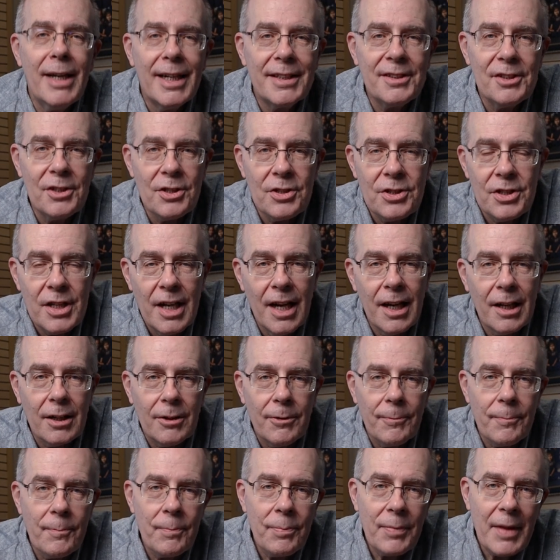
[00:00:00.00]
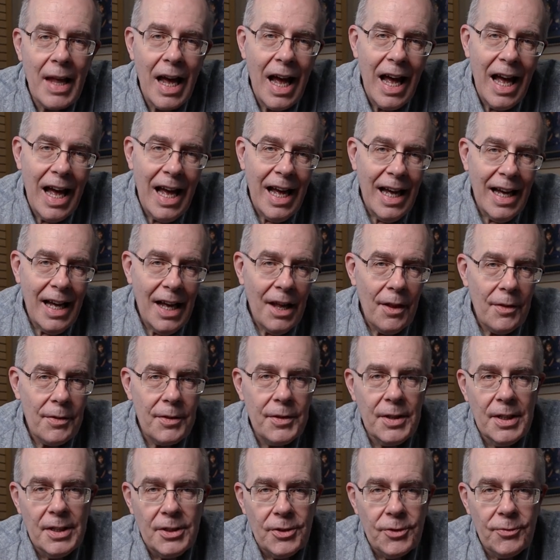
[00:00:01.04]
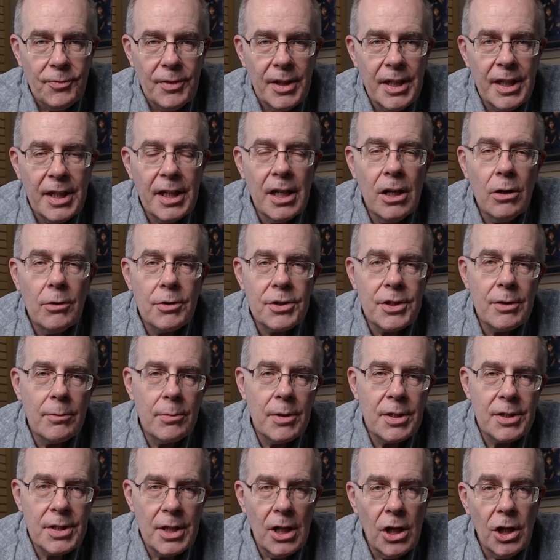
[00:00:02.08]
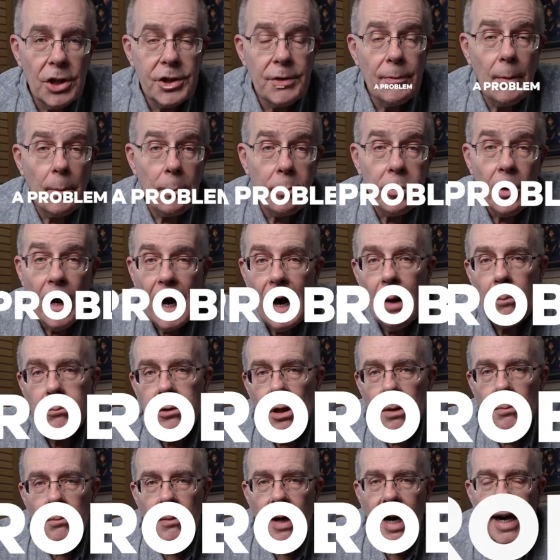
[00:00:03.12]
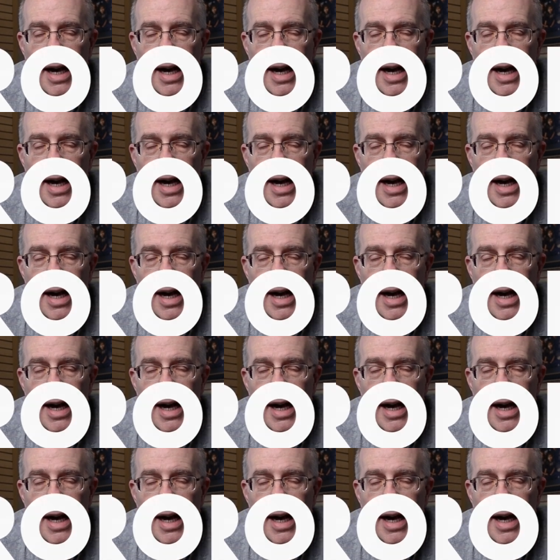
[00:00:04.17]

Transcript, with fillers: back to the channel. This video is a result of a problem